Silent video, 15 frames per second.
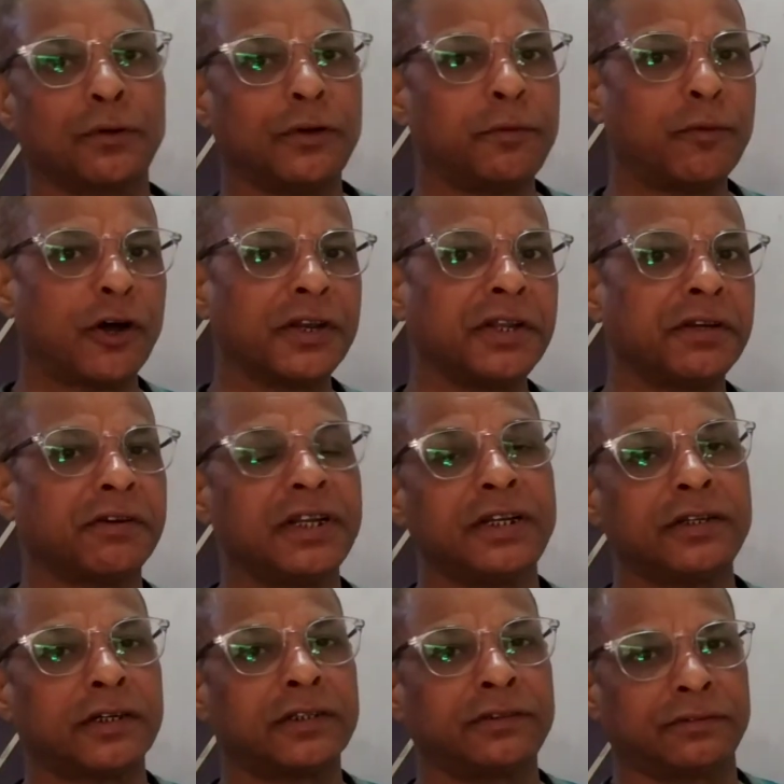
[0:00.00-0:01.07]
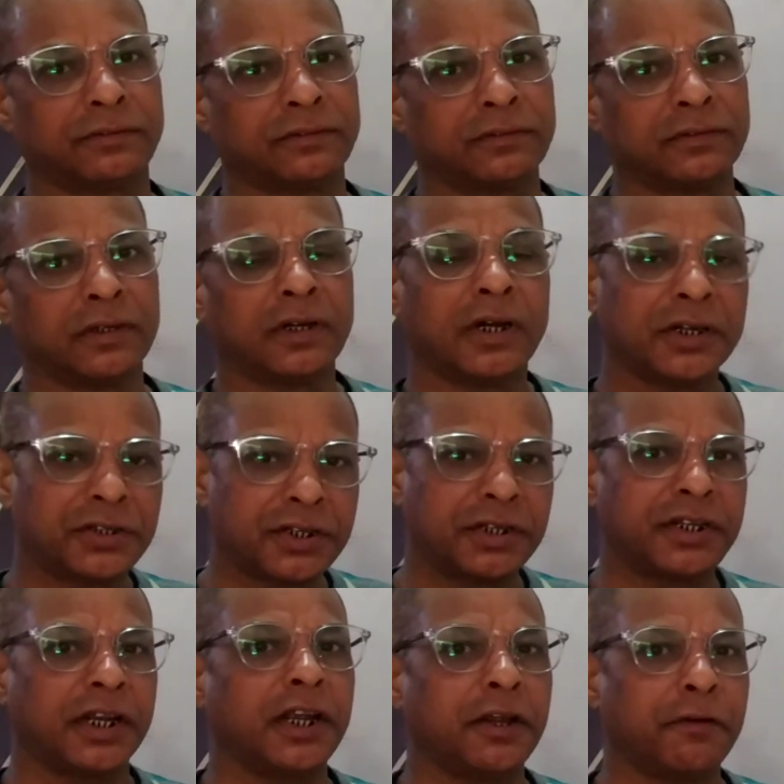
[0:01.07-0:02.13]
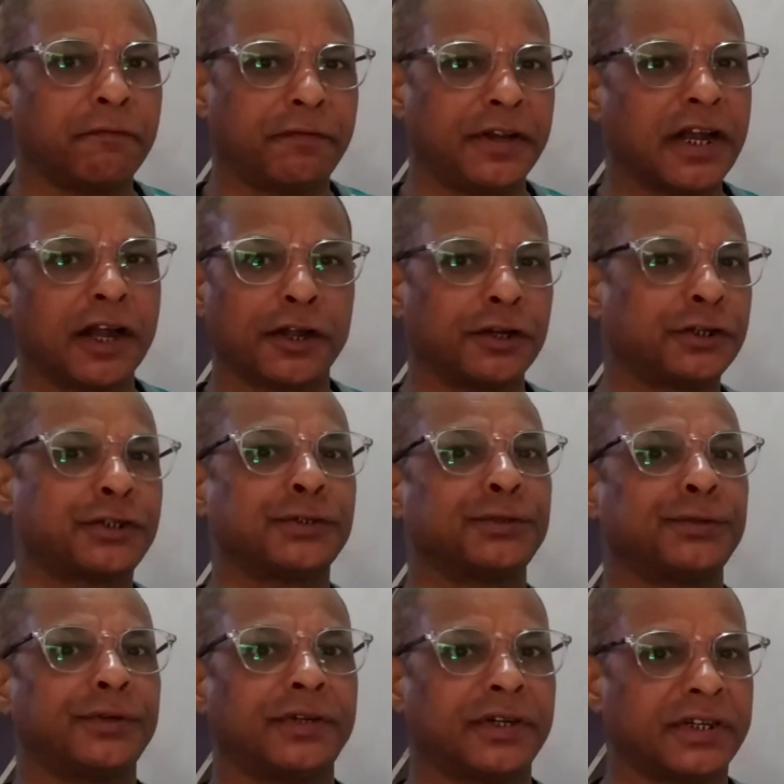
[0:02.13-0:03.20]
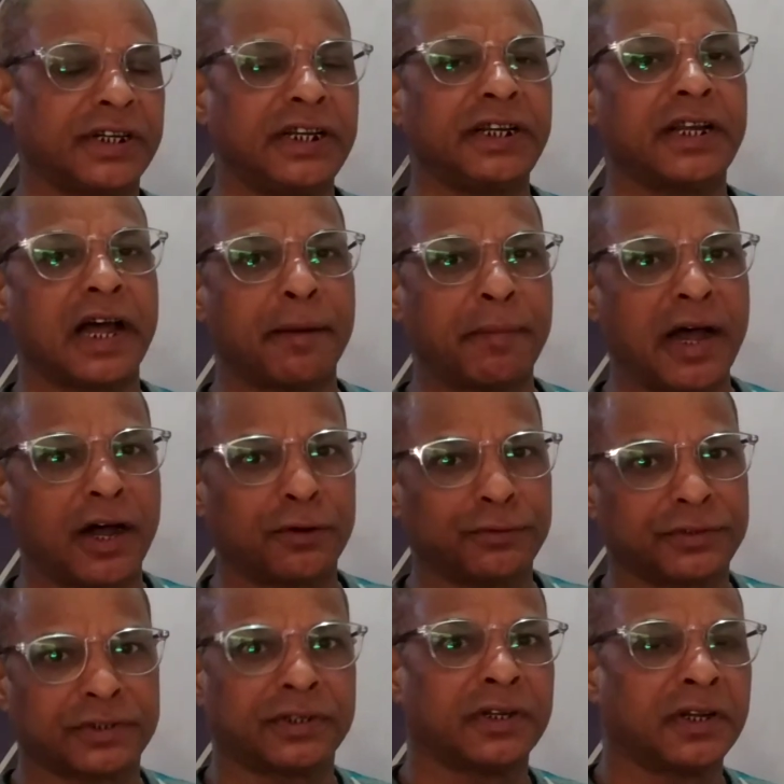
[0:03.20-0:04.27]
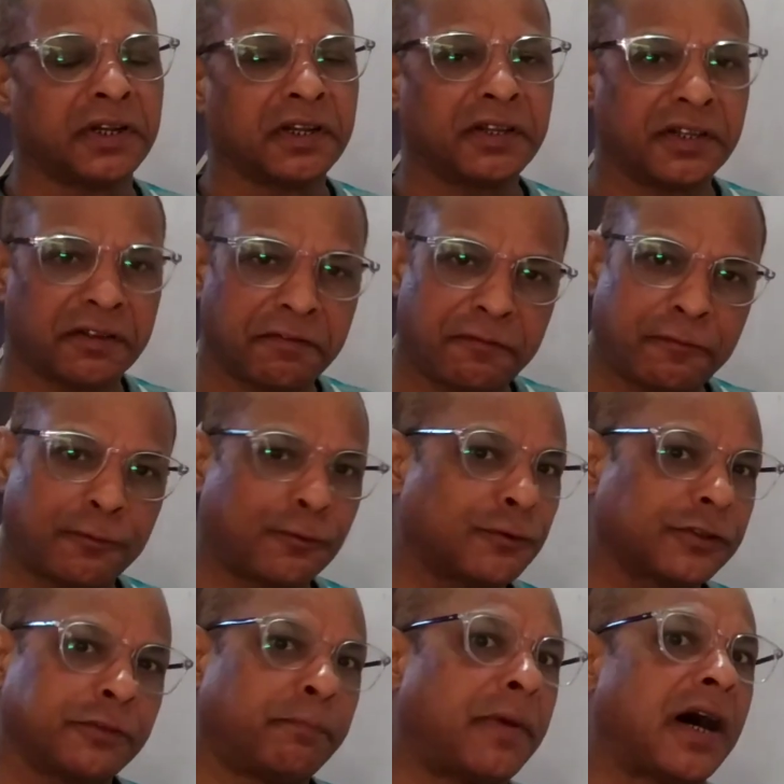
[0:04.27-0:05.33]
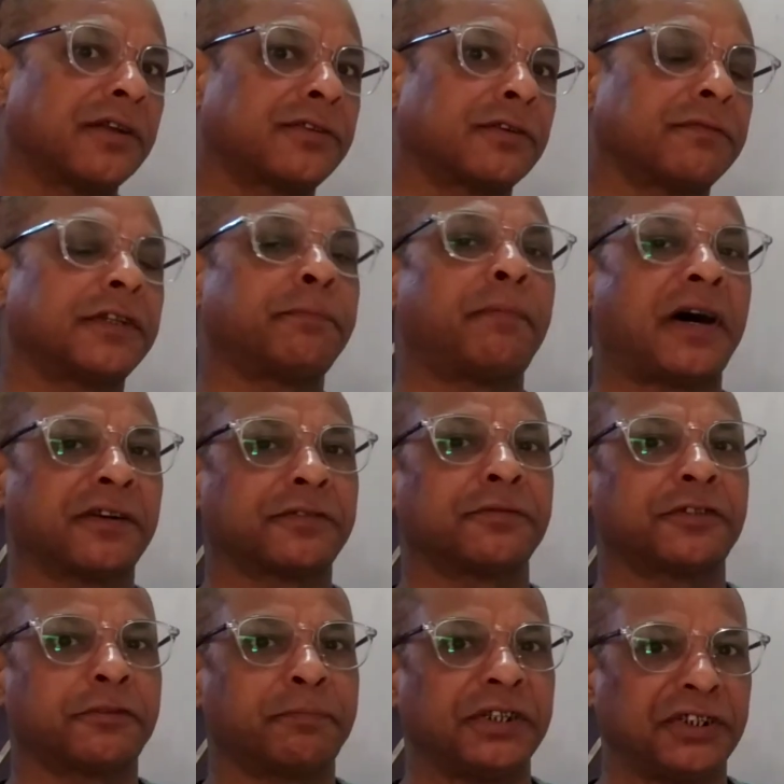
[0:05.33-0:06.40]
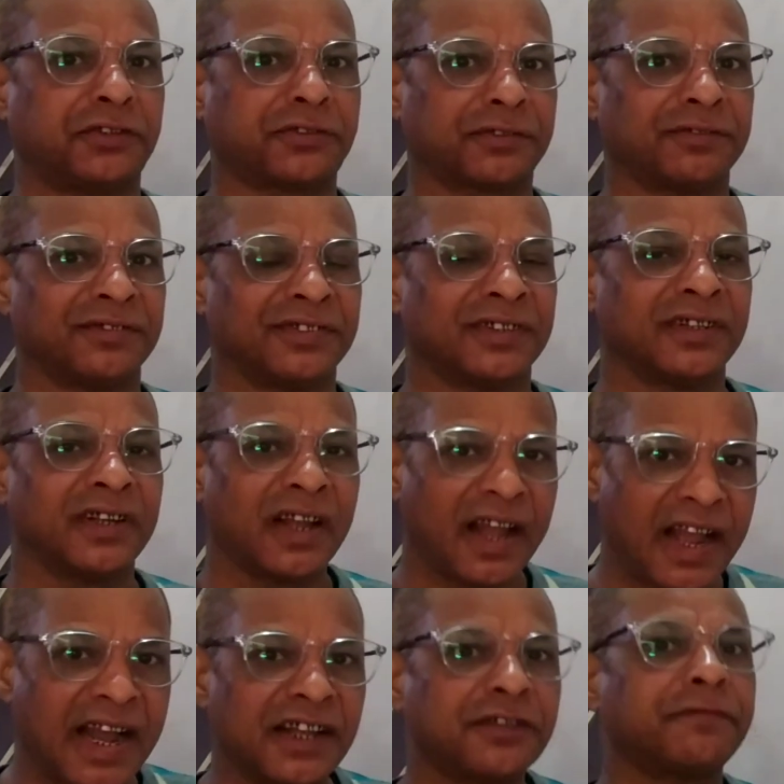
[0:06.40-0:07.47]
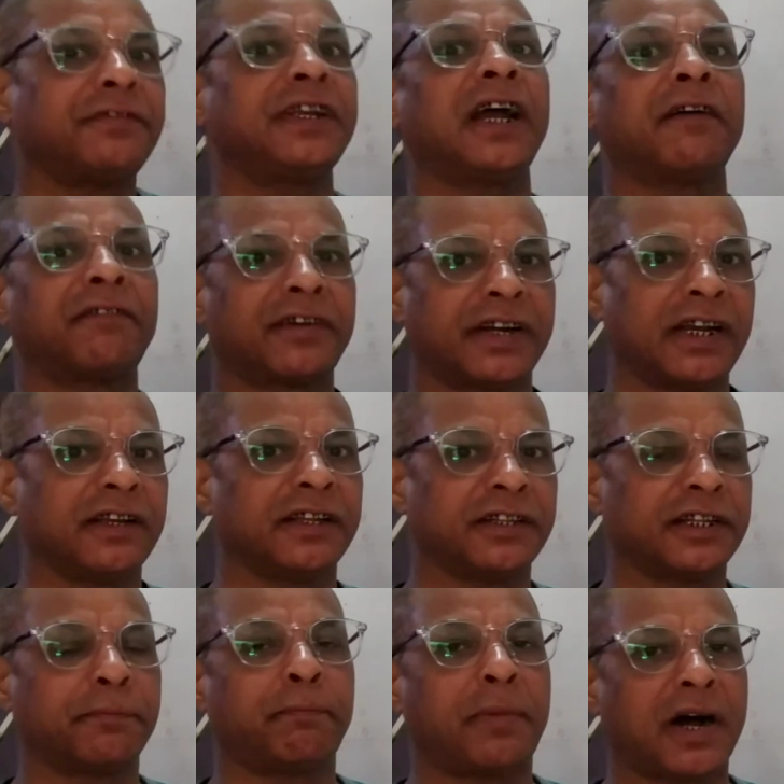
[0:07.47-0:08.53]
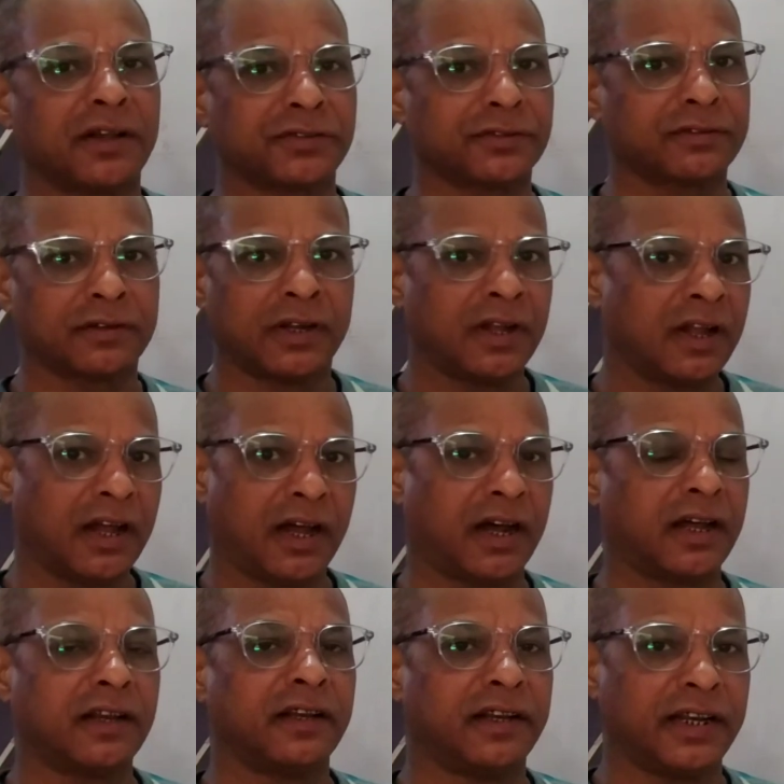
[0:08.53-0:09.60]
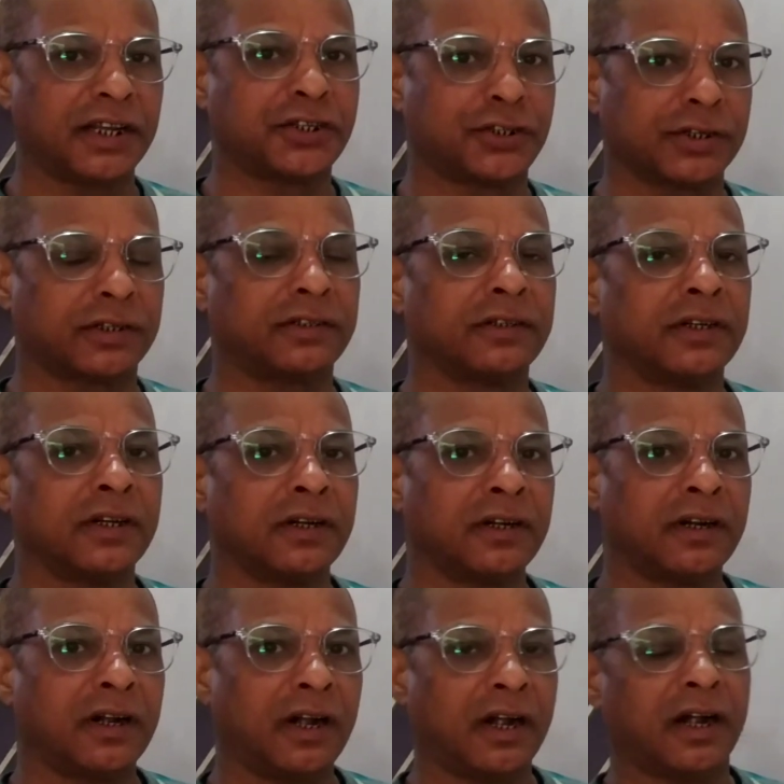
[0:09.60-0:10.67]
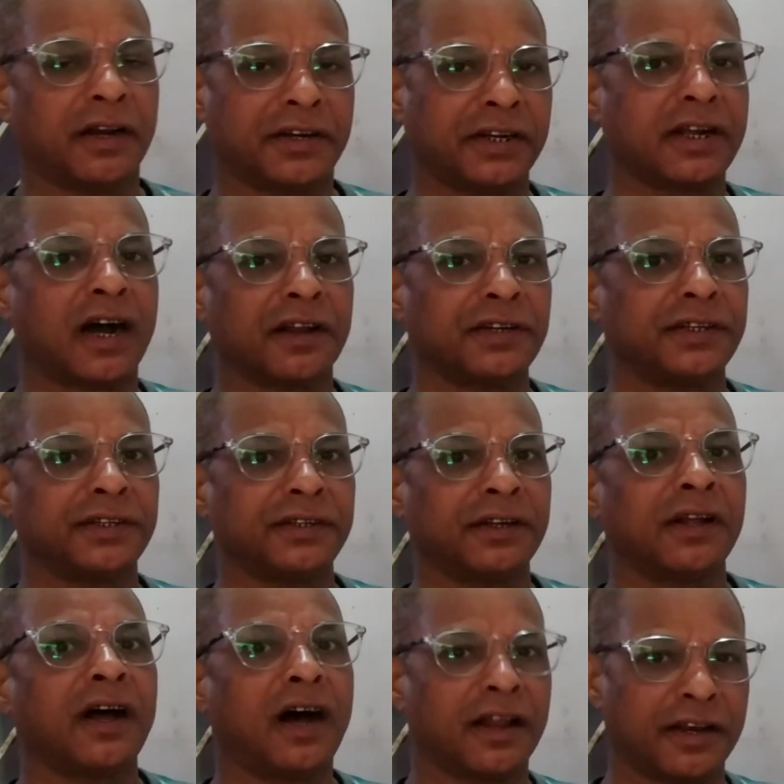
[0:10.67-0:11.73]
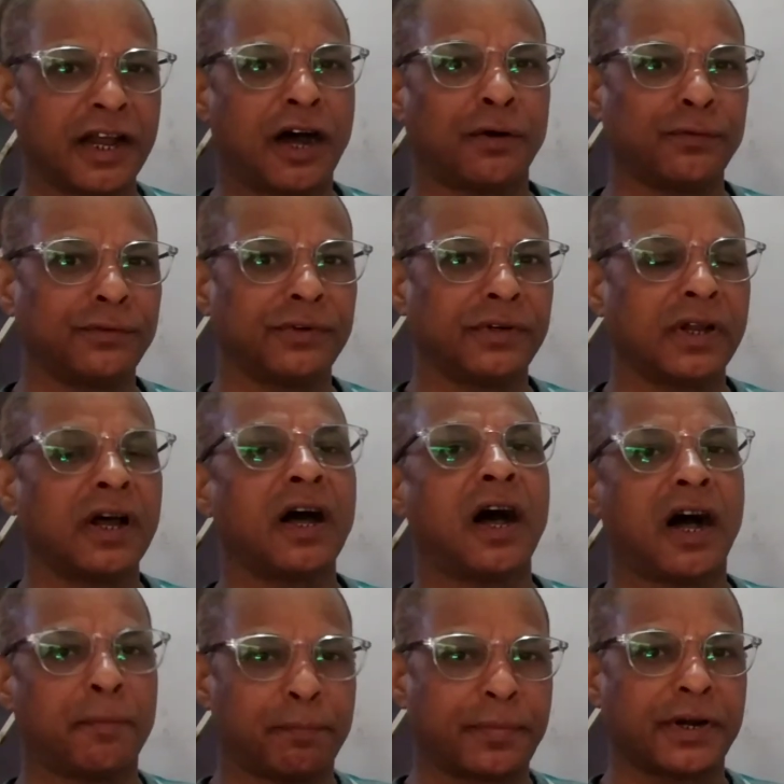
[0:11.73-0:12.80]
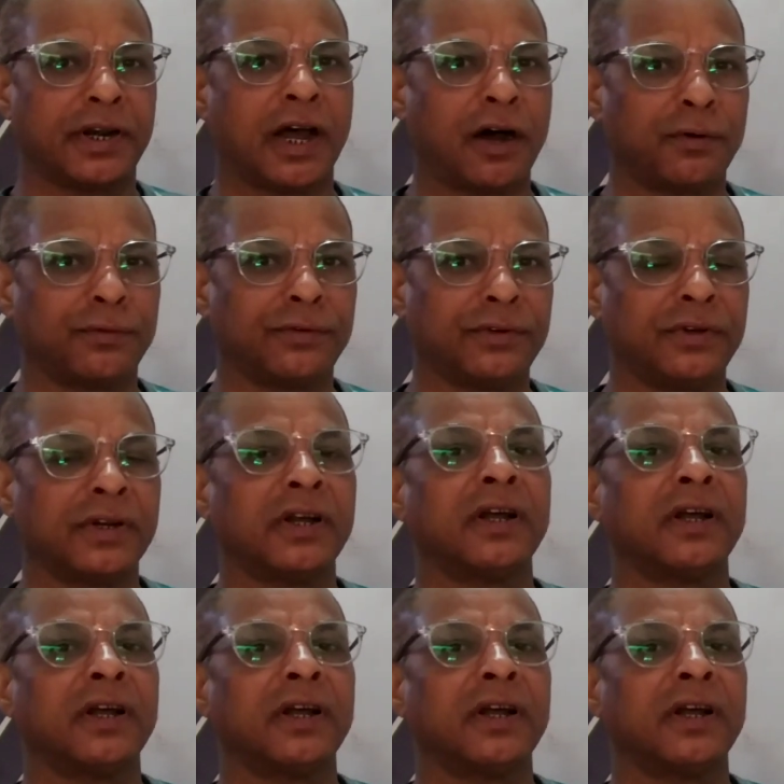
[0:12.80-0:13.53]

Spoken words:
Good morning, reader. Today we are going to read about the fourth part of the partial speech. As we have read in the past lecture regarding a noun, a pronoun,